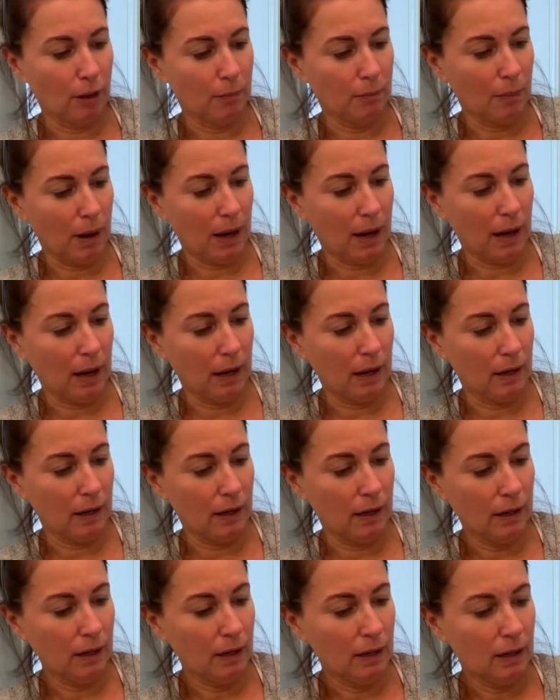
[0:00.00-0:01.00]
my
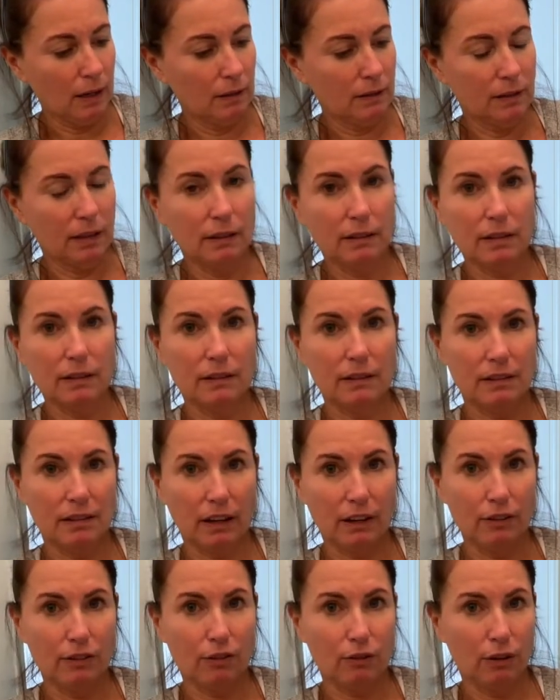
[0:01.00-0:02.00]
tinted
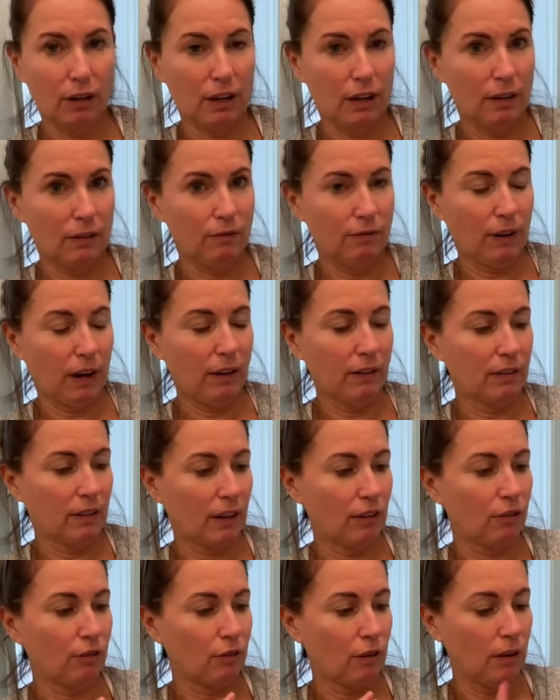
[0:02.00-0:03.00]
sunscreen, face
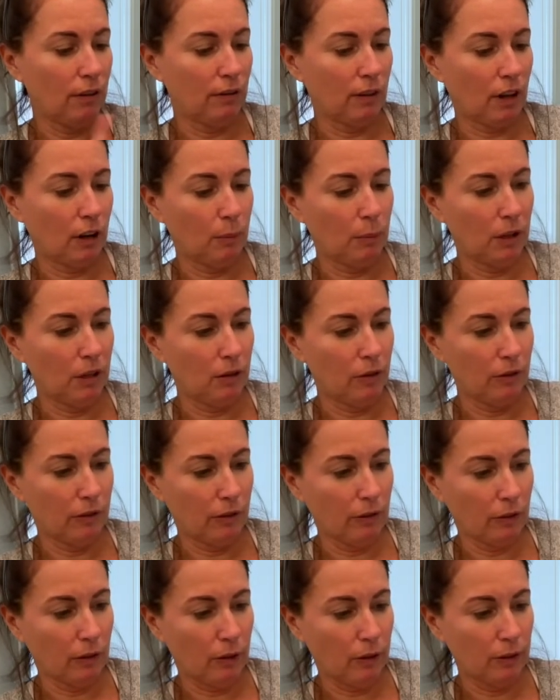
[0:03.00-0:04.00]
sunscreen that I'll be using
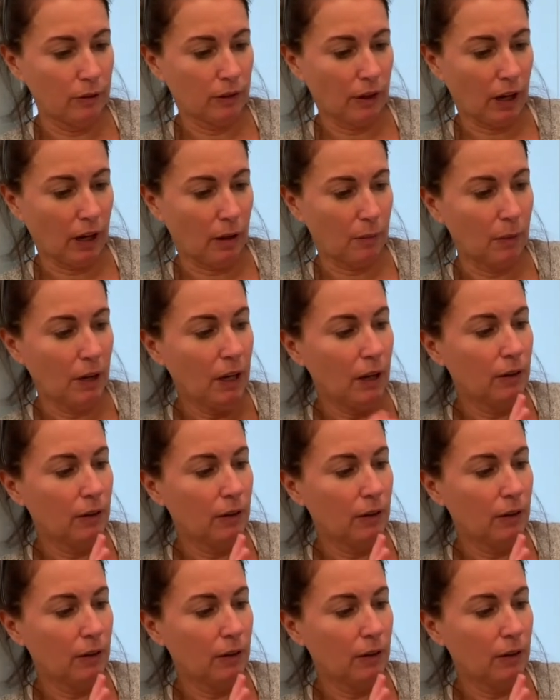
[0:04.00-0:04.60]
the whole time.